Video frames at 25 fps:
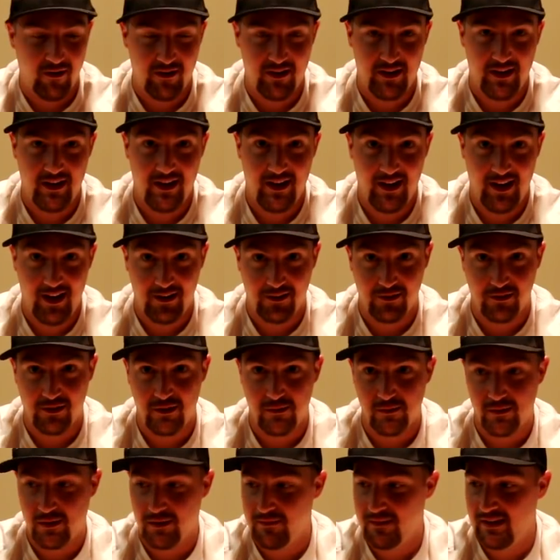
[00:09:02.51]
already
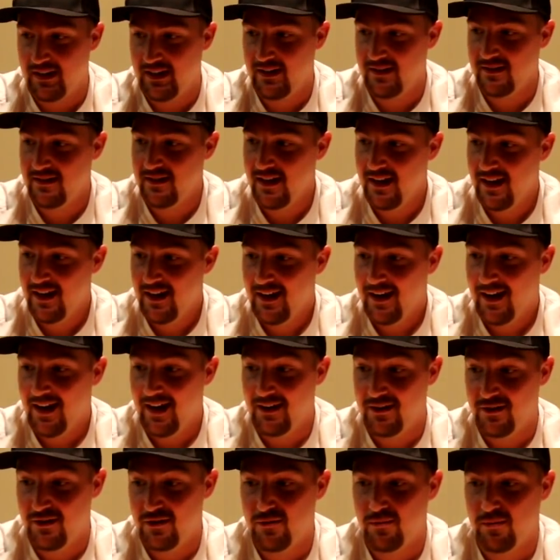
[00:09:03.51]
handling one of these.
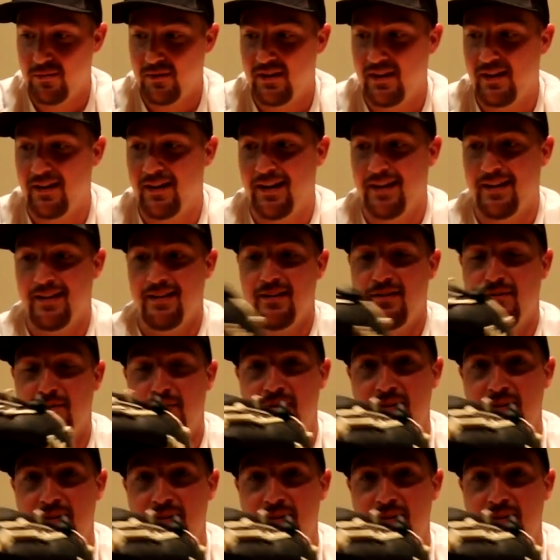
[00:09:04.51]
I do really like this